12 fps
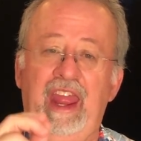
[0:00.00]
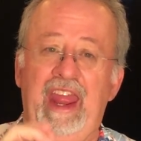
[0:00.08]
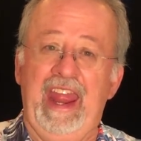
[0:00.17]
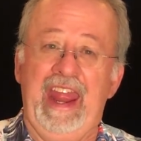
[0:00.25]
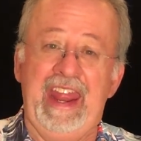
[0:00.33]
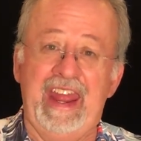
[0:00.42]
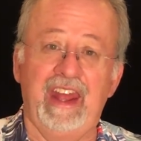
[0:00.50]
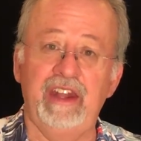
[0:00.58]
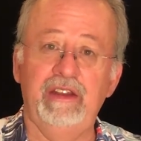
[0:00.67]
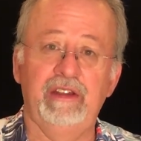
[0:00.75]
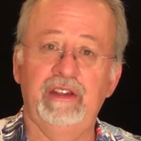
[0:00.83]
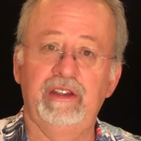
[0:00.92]

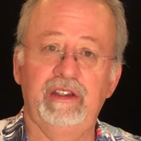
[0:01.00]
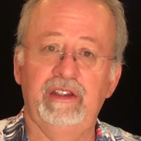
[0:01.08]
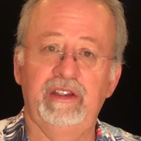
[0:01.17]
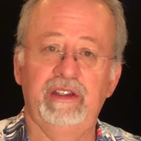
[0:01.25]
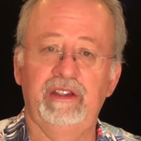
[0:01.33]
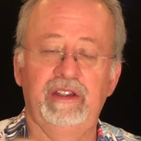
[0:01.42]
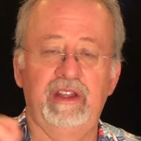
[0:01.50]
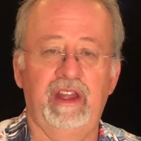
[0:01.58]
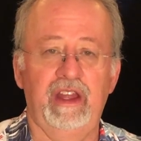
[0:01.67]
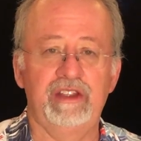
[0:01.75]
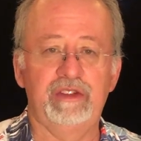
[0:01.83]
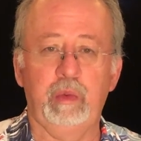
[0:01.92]
And
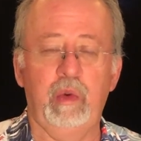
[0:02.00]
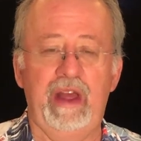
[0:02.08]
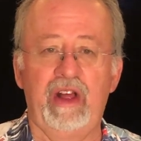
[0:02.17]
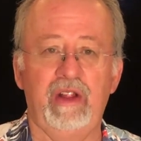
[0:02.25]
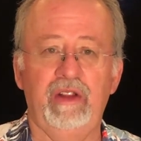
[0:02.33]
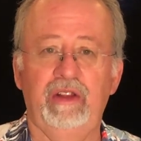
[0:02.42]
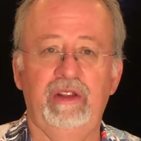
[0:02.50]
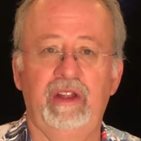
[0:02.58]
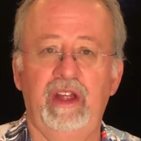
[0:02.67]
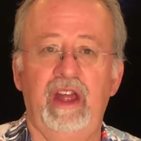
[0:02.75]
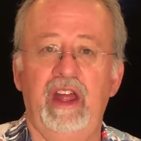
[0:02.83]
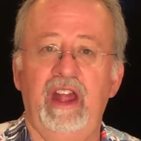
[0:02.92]
as well,
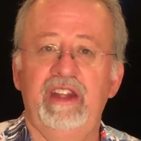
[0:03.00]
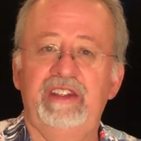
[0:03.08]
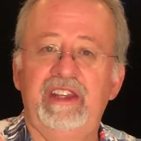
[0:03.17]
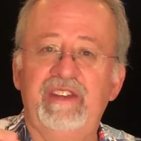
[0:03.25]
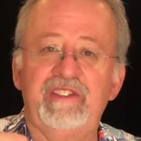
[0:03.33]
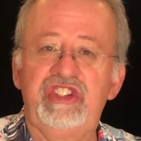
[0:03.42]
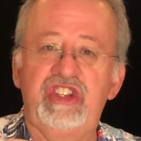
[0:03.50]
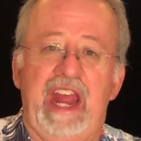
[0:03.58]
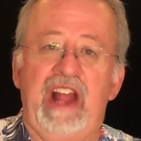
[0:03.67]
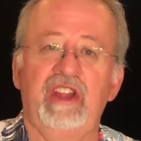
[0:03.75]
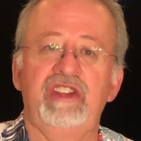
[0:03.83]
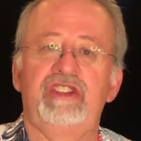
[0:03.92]
to give a
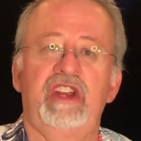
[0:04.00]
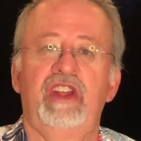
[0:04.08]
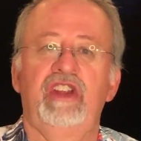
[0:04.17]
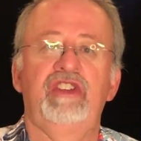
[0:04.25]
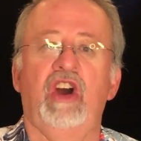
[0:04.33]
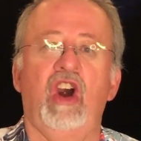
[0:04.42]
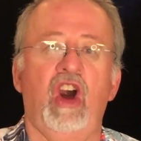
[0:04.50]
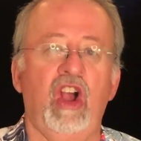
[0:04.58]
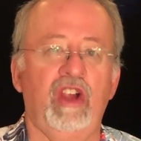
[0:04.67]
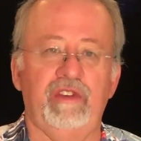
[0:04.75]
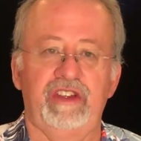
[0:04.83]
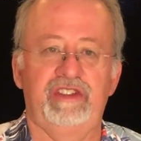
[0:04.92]
challenge to
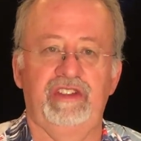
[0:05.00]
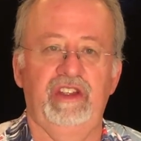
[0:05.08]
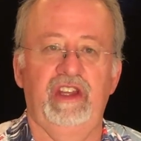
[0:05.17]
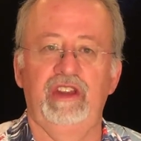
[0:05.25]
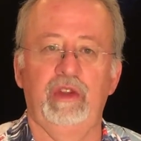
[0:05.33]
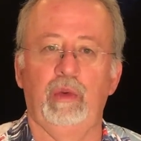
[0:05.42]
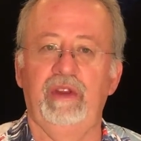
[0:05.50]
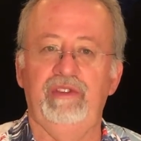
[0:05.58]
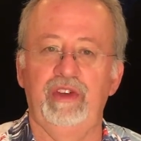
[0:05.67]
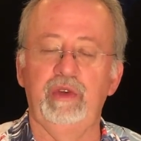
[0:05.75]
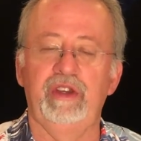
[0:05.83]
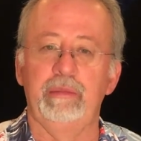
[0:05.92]
all of us in the
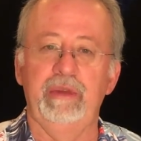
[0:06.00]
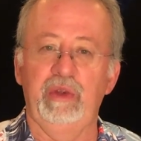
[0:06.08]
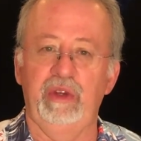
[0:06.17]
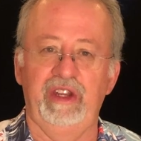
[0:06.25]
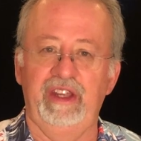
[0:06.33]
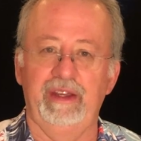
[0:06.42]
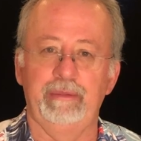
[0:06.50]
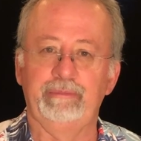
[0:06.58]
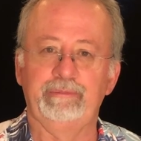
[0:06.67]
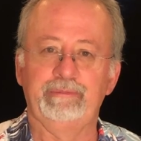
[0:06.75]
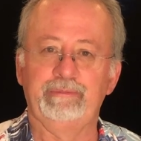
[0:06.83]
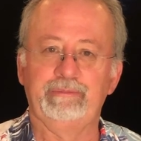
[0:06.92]
review community.
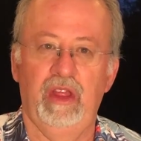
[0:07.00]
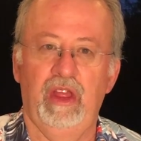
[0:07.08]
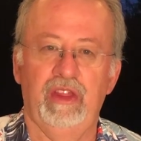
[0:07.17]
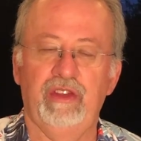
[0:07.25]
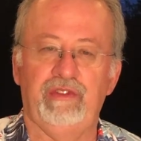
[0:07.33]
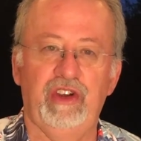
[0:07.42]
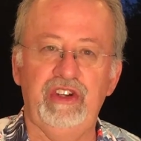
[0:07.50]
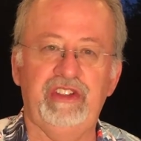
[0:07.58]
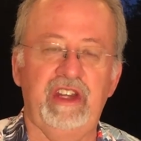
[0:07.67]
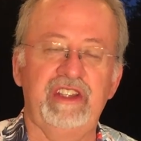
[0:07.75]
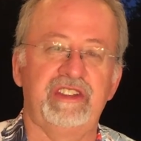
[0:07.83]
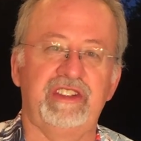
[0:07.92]
The first
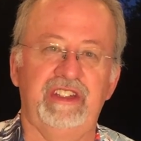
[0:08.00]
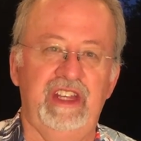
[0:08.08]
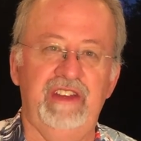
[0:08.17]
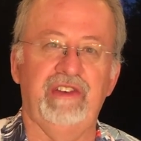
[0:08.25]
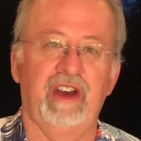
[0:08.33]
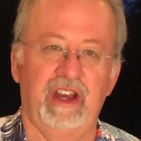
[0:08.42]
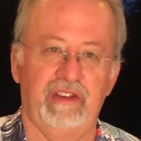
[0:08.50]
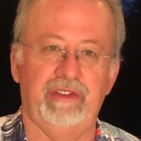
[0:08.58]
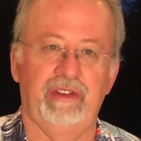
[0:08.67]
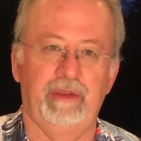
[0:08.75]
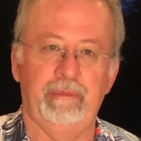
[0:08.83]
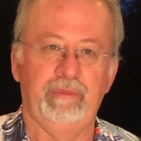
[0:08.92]
is Steve Huff.
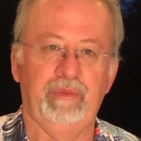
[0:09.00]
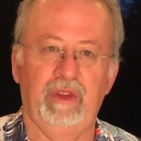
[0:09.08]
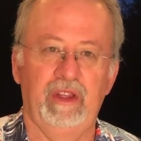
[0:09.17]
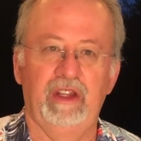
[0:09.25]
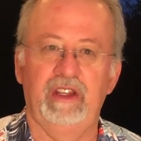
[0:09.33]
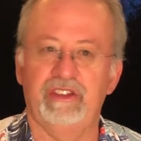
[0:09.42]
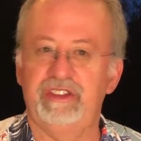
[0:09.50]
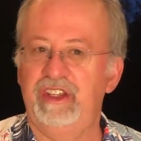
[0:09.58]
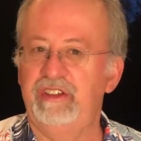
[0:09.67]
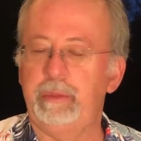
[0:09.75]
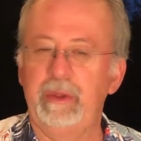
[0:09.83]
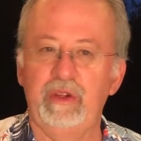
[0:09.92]
Now,
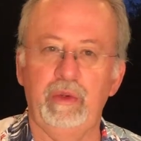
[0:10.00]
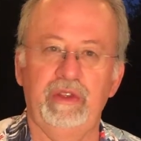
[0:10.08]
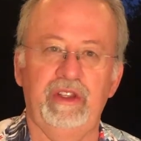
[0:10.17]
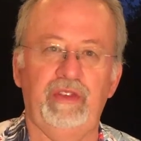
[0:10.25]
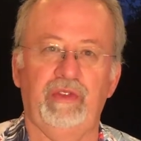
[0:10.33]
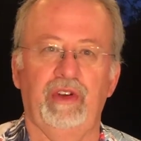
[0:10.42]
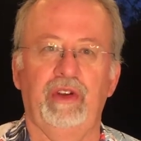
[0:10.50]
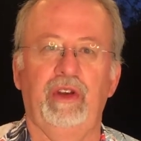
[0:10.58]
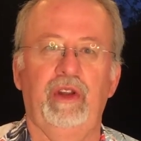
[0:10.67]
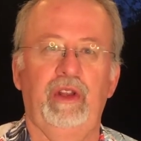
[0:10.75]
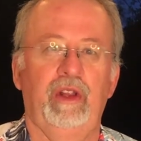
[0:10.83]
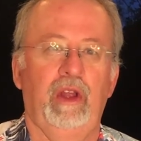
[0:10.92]
Steve's been doing this for
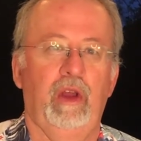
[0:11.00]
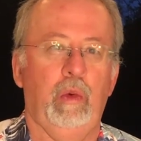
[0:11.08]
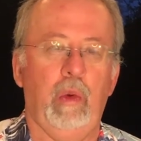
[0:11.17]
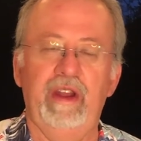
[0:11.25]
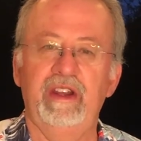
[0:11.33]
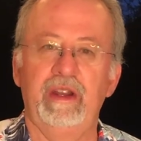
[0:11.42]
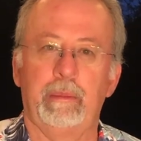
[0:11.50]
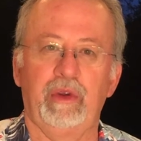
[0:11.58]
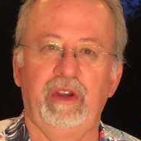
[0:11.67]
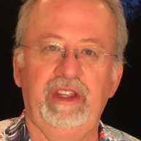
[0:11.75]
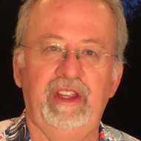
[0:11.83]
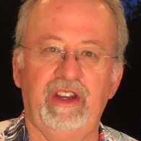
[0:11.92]
quite a number
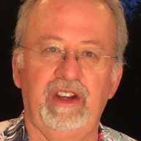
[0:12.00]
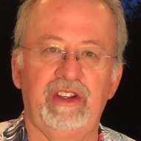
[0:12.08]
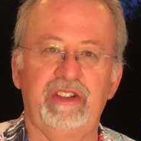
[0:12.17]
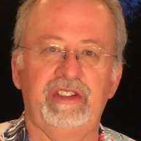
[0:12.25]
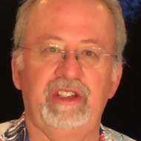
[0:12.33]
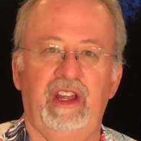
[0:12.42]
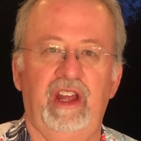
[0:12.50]
of years.